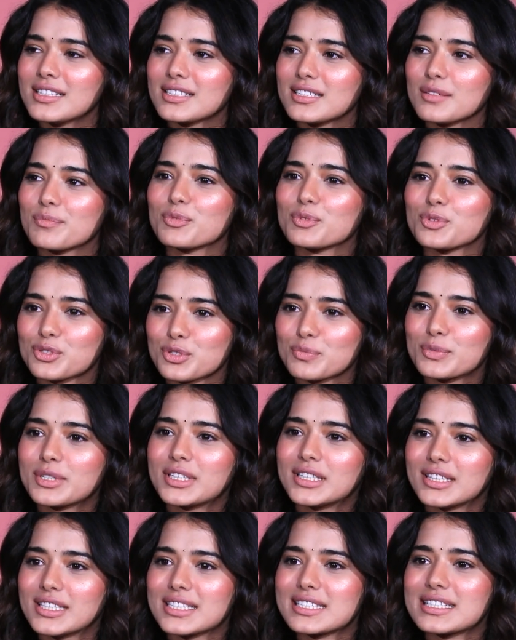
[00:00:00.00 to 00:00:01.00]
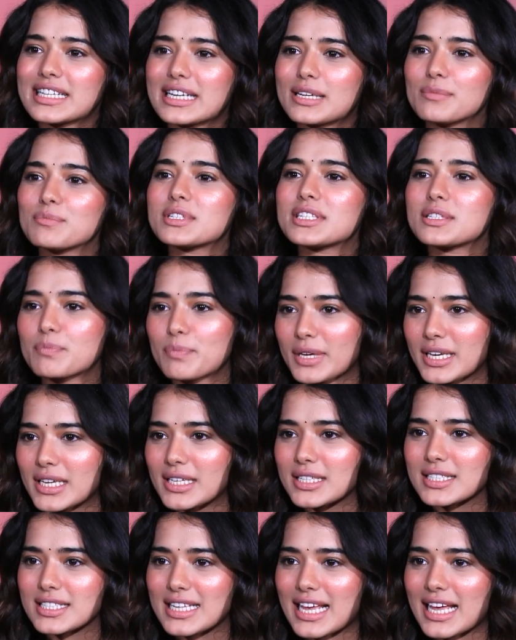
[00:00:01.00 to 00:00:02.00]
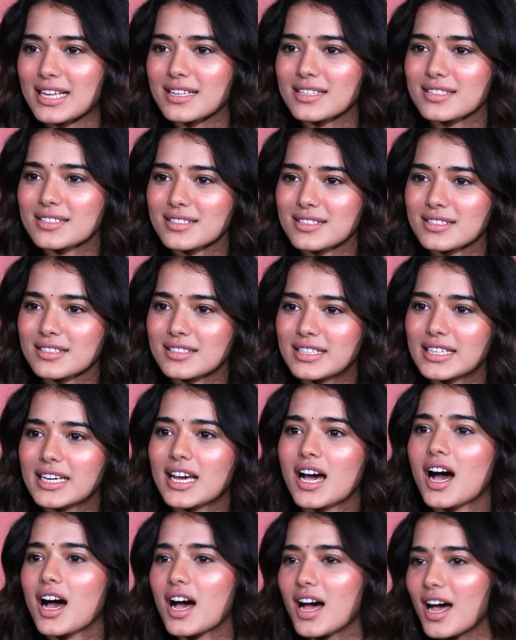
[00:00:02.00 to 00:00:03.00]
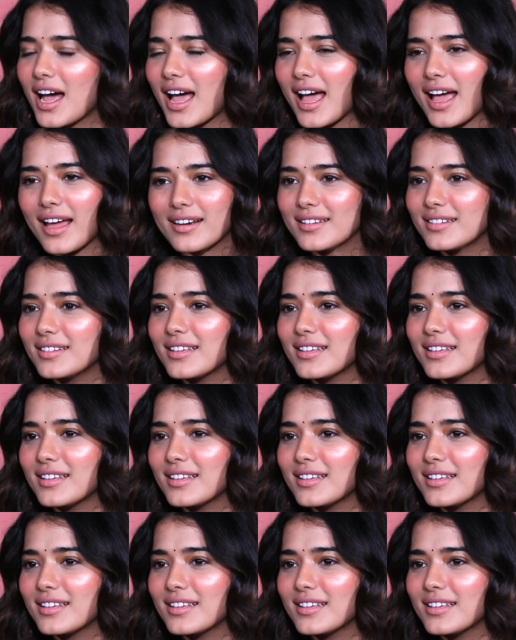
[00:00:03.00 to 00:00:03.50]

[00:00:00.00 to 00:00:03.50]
supposed to be in the same space as the Aha ad.